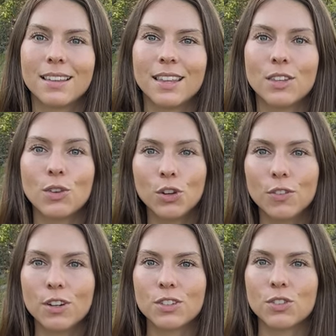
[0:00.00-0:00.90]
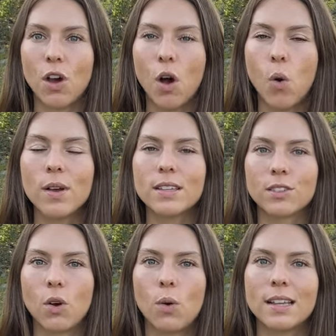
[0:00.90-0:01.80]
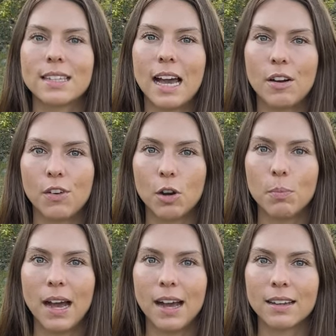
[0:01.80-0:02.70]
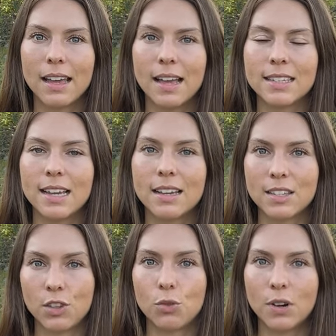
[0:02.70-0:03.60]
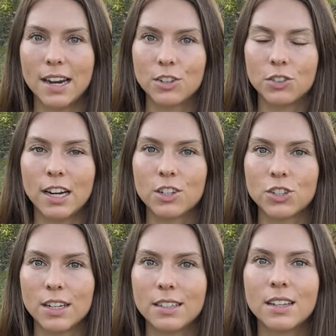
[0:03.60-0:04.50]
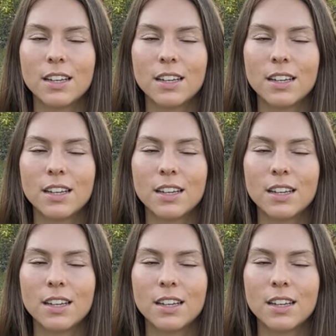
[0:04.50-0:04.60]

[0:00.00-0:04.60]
The universe is always going to have our back and take us in the right direction.